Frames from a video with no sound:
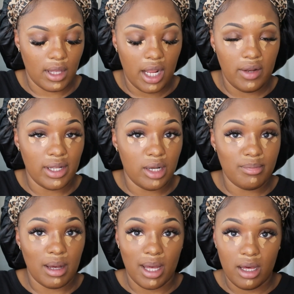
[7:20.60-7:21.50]
I ain't even gotta
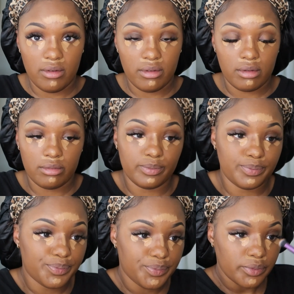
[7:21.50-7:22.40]
open my mouth.
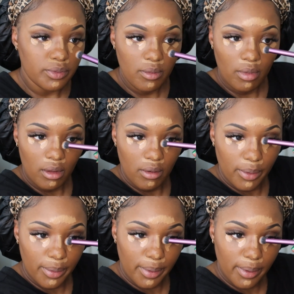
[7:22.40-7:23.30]

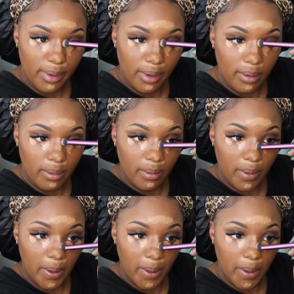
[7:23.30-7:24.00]
Girl.